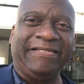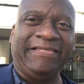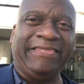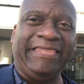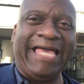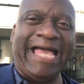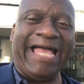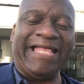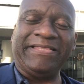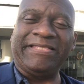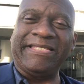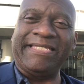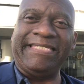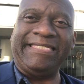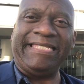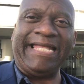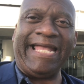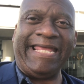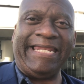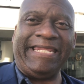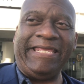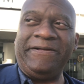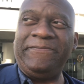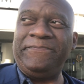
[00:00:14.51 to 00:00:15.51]
that the
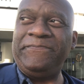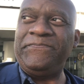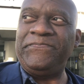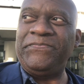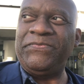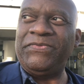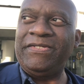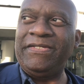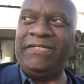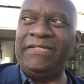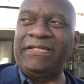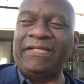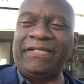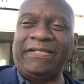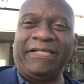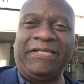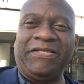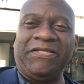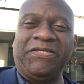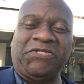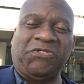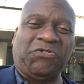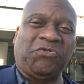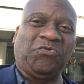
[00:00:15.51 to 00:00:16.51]
stadium
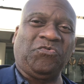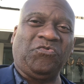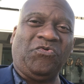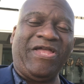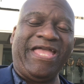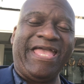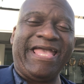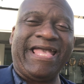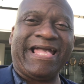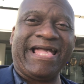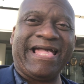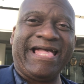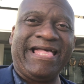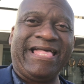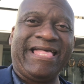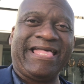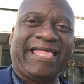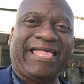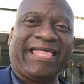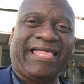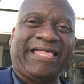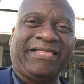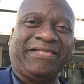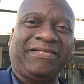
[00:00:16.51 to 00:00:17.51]
is Ring
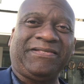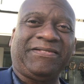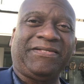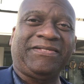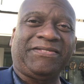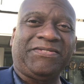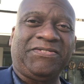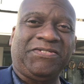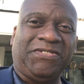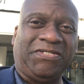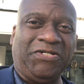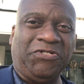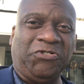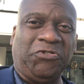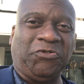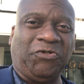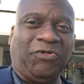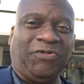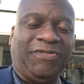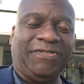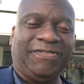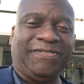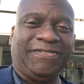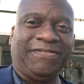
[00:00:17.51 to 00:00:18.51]
Central.